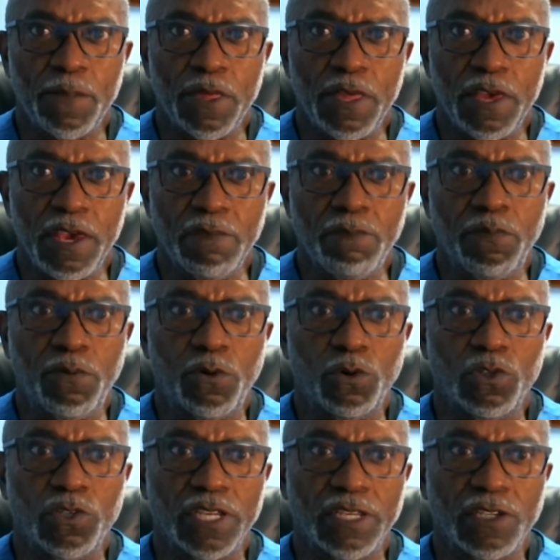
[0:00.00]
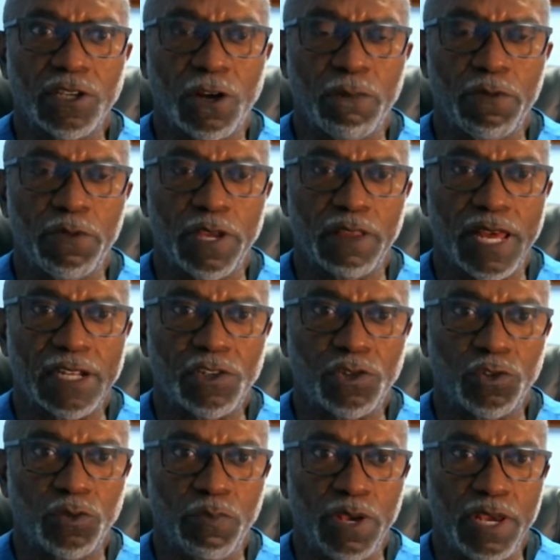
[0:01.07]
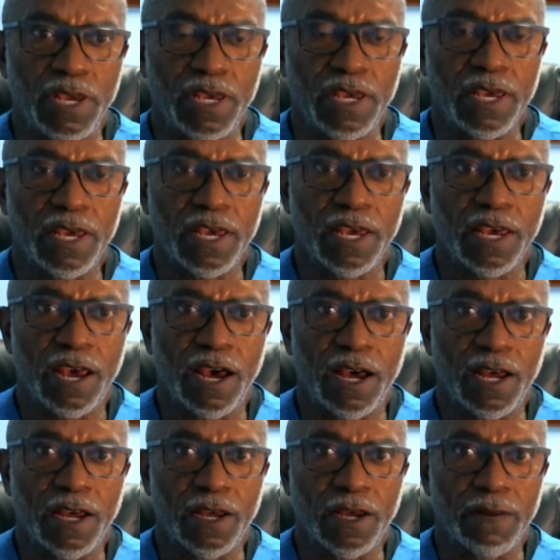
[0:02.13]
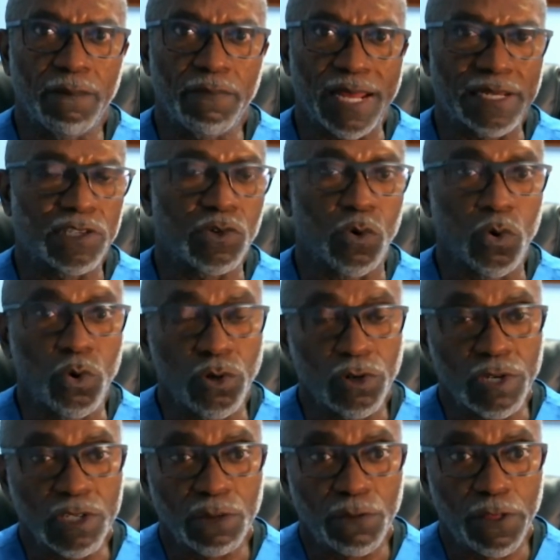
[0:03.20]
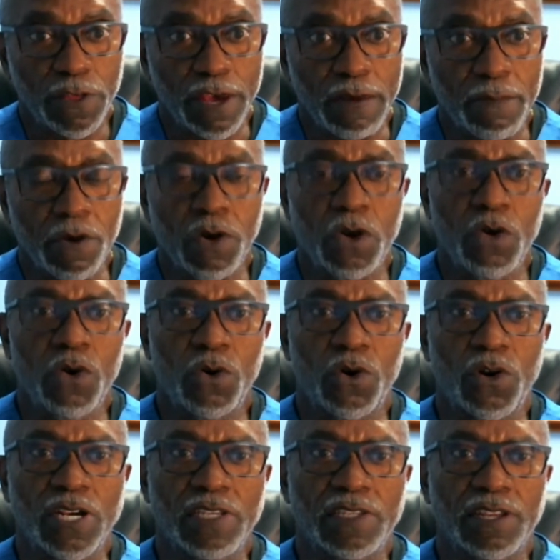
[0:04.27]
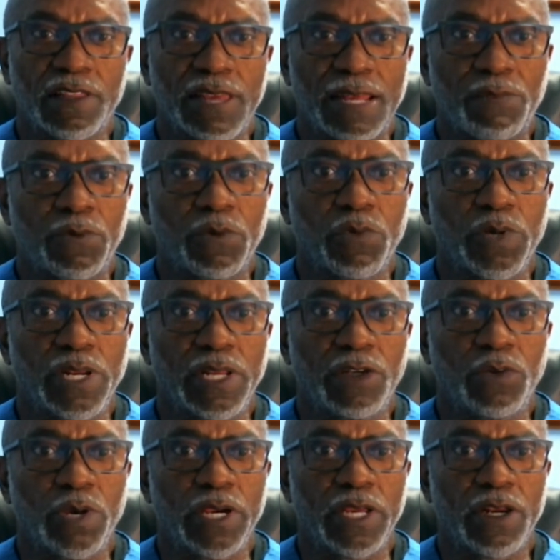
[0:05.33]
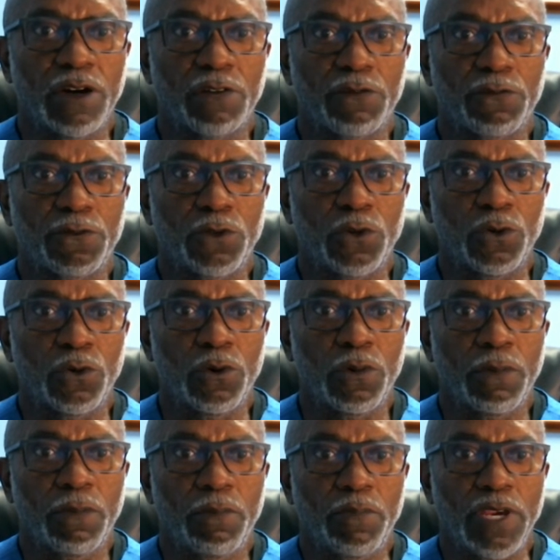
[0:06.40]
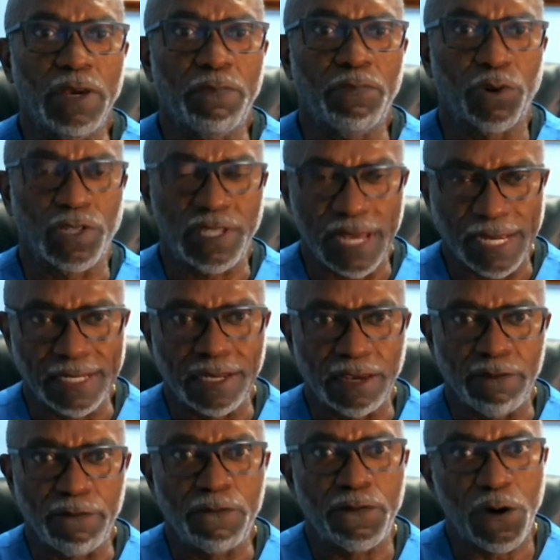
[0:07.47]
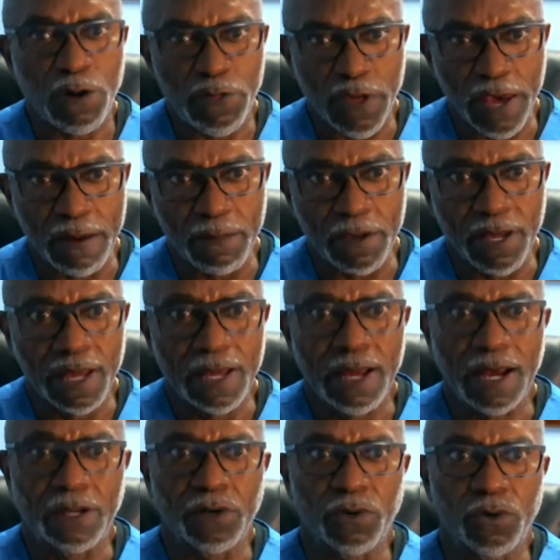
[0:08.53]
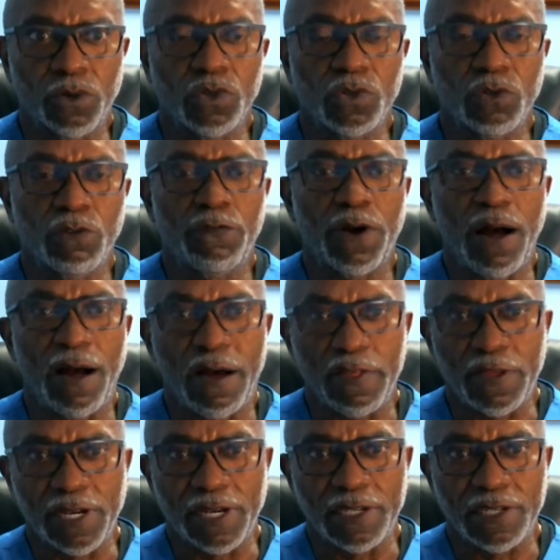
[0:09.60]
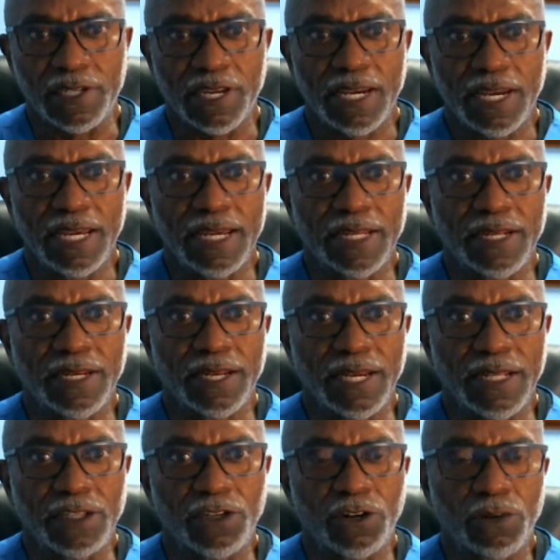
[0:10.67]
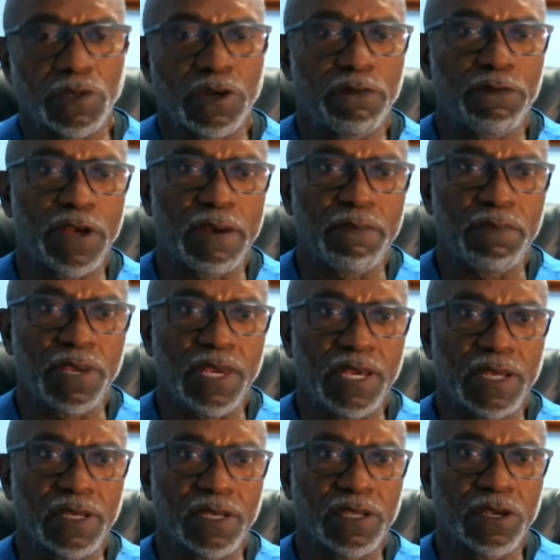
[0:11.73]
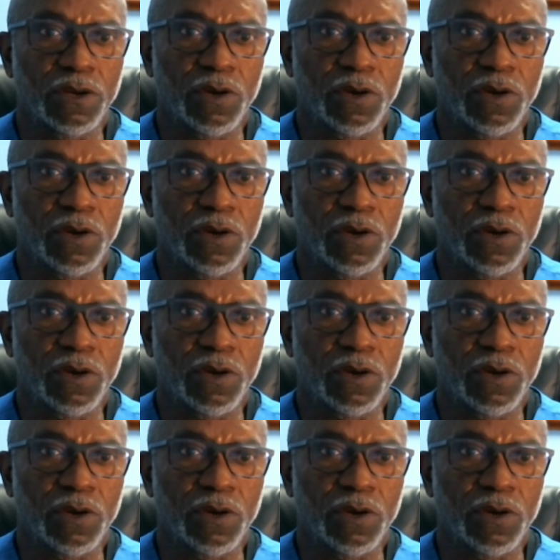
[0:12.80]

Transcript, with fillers: imposing something that should be that is onerous for them, or is it that we're really doing enough to be protective for them and also for others in terms of them being